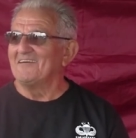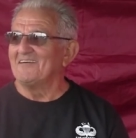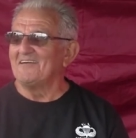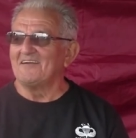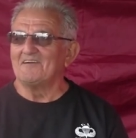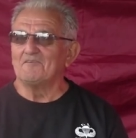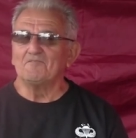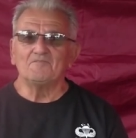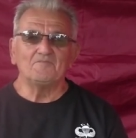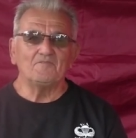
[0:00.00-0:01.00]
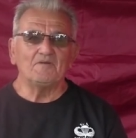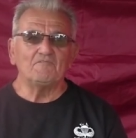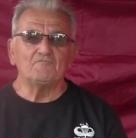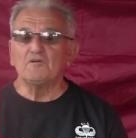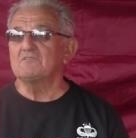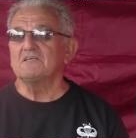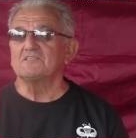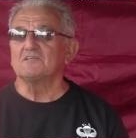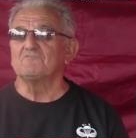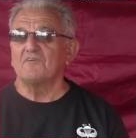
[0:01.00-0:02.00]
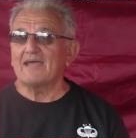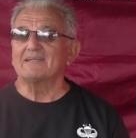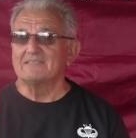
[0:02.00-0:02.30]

Uh, Filkins, in fact,